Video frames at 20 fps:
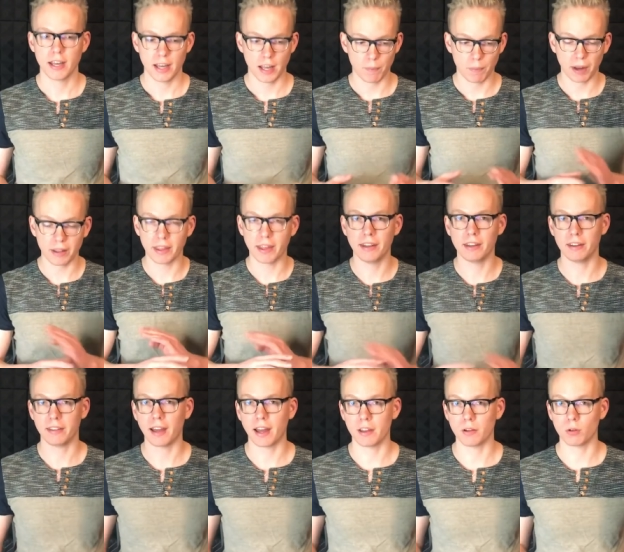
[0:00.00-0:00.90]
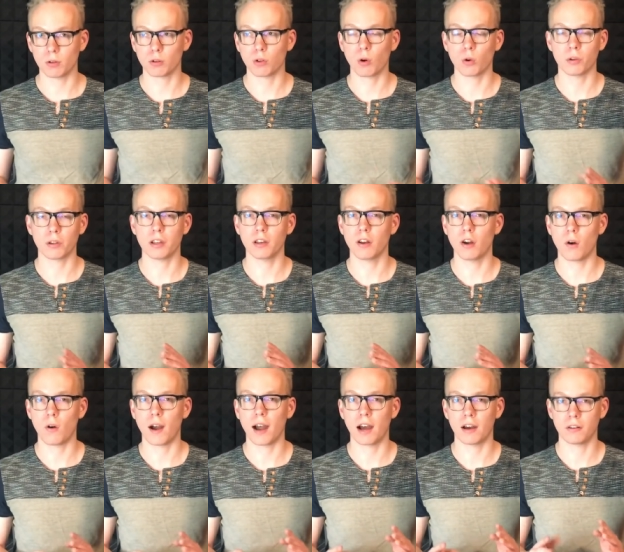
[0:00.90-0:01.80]
And by the end of that, you'll totally
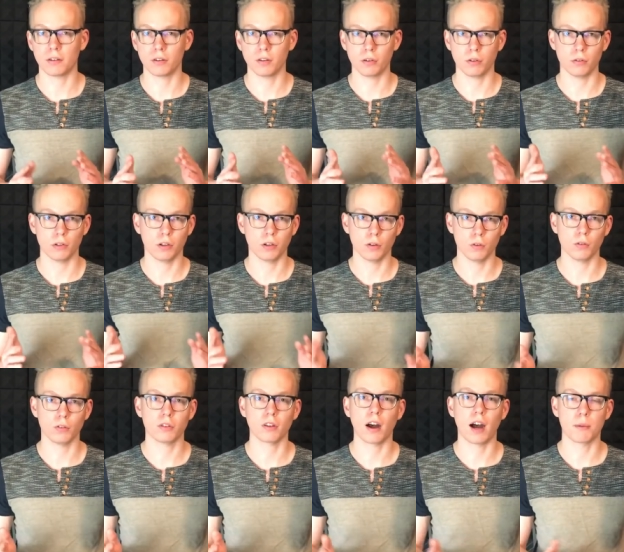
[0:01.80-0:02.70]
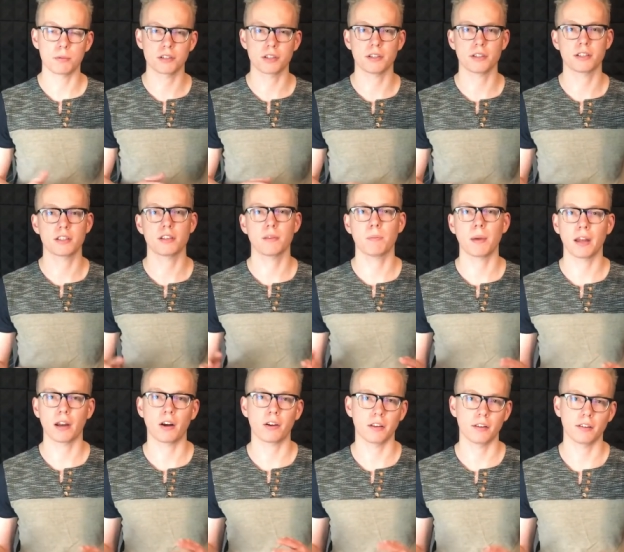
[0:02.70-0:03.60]
know how to use options to
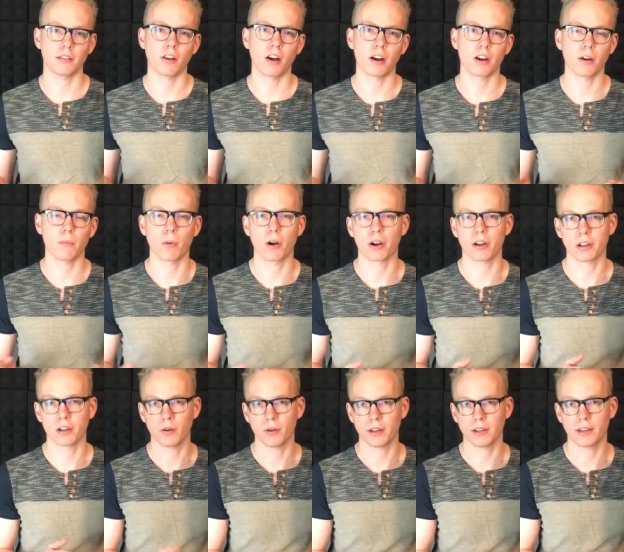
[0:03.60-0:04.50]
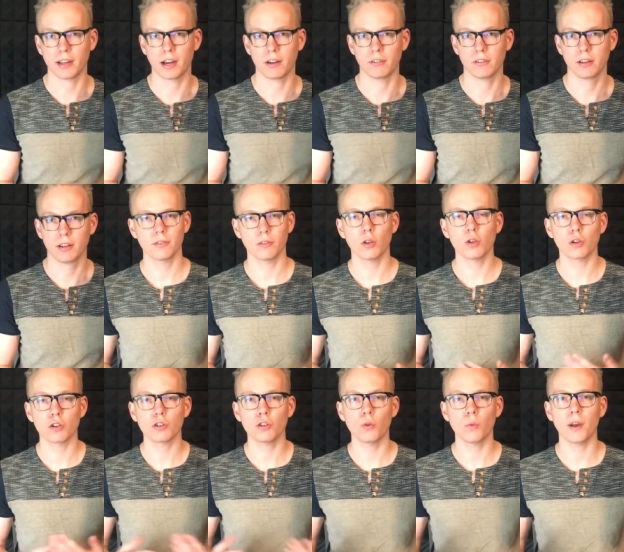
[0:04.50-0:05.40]
bet on a stock or market going down. Those
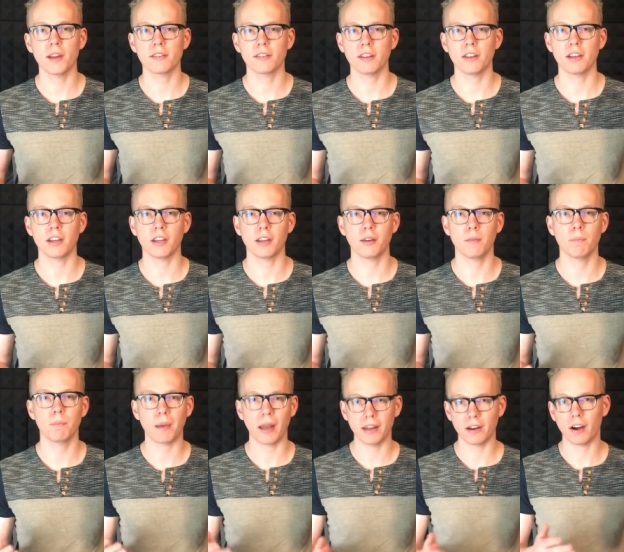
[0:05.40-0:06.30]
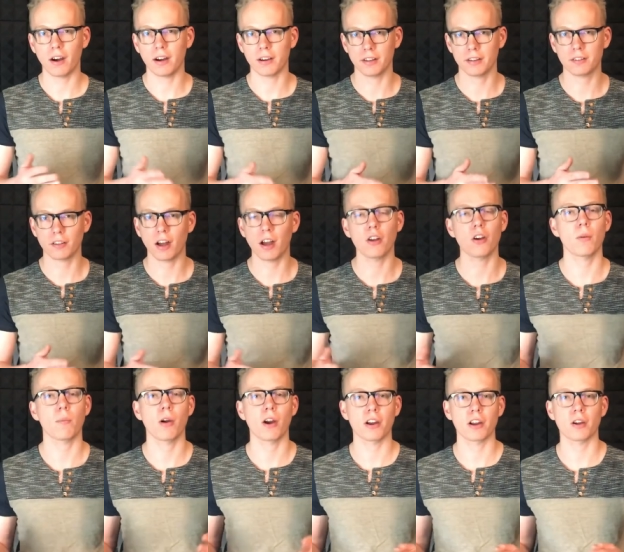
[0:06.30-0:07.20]
are two ways that you can bet on a stock or
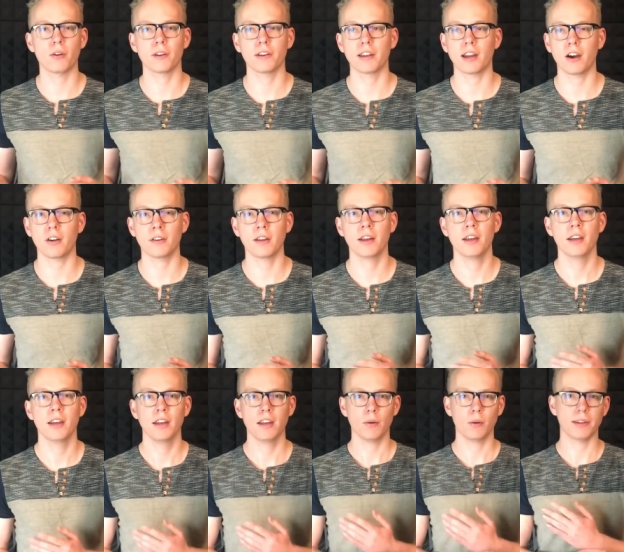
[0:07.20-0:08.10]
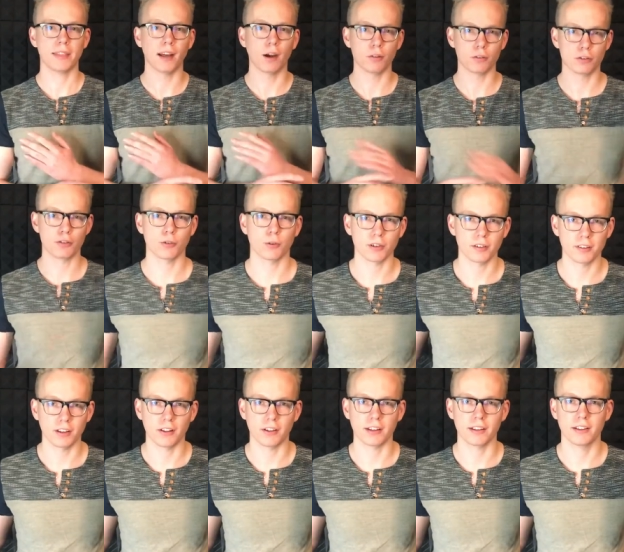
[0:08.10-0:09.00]
market going down without short
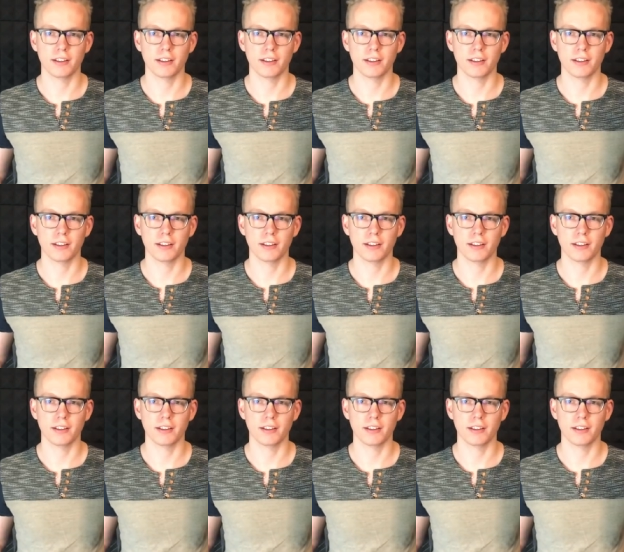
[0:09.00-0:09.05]
selling.